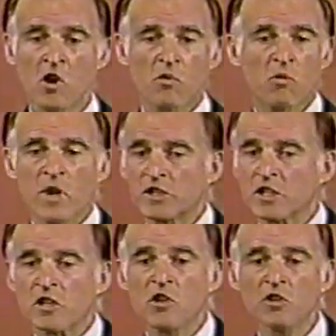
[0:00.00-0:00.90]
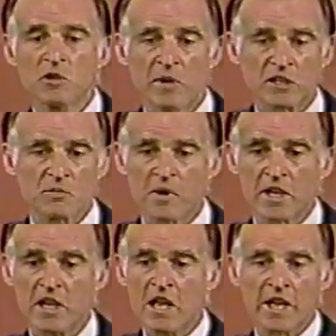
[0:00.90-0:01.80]
We're wasting huge amounts of
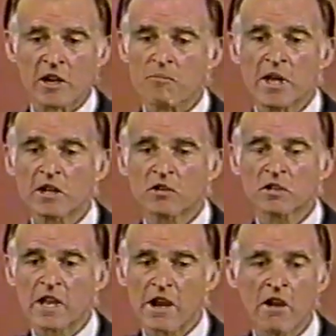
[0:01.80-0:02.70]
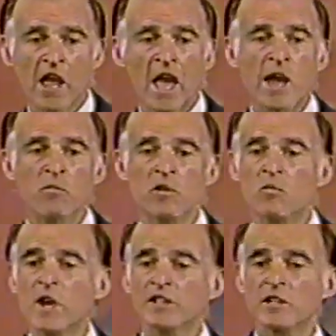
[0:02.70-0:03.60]
money in our medical care, and we're
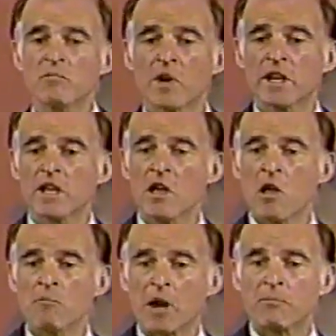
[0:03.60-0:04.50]
wasting money by